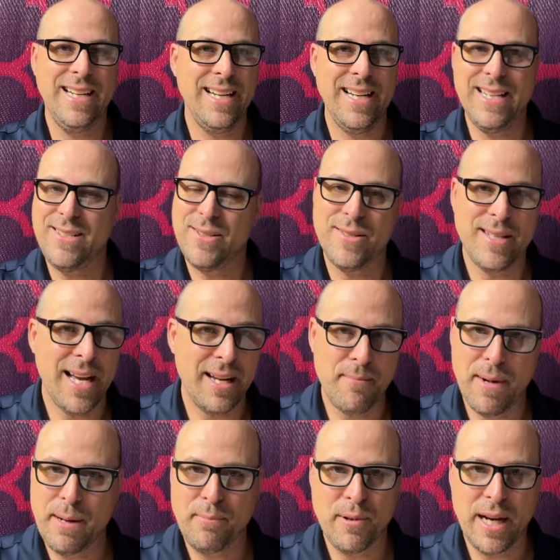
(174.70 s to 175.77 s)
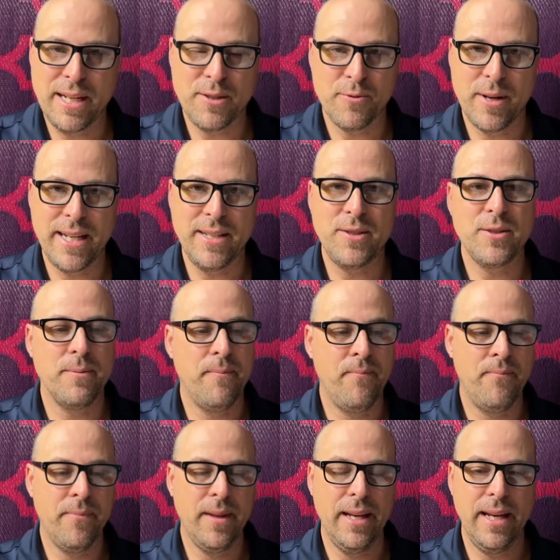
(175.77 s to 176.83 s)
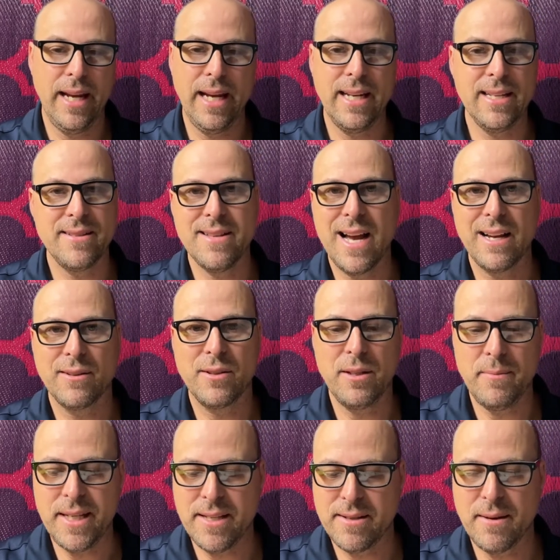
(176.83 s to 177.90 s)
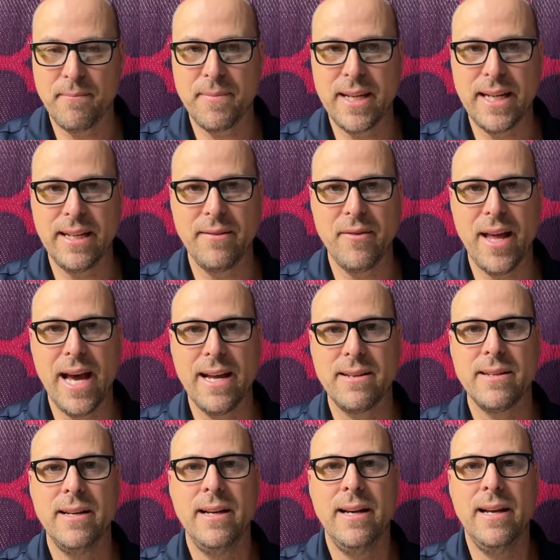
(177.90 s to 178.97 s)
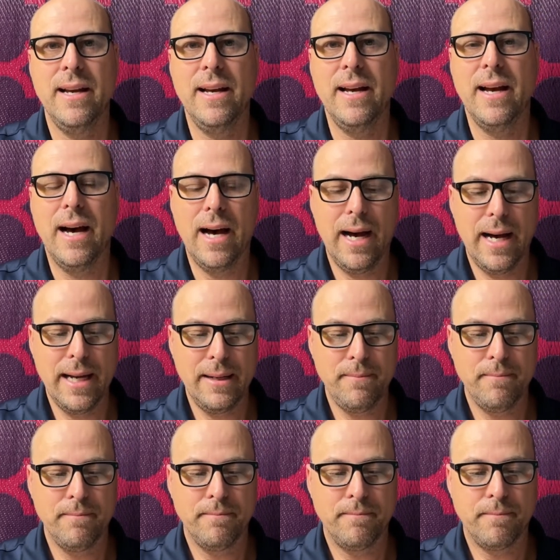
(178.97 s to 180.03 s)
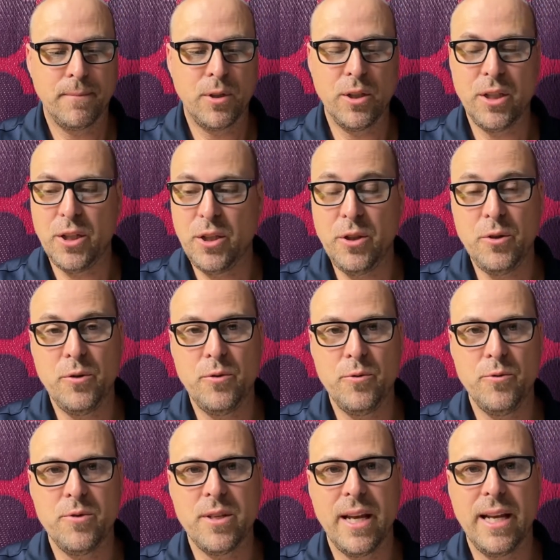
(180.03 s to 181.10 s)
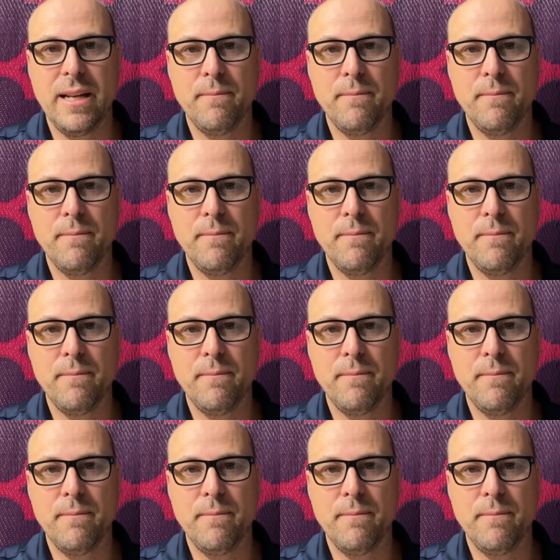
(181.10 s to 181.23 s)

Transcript: it's just out of my price range, and it's not going to be something that I'm going to use and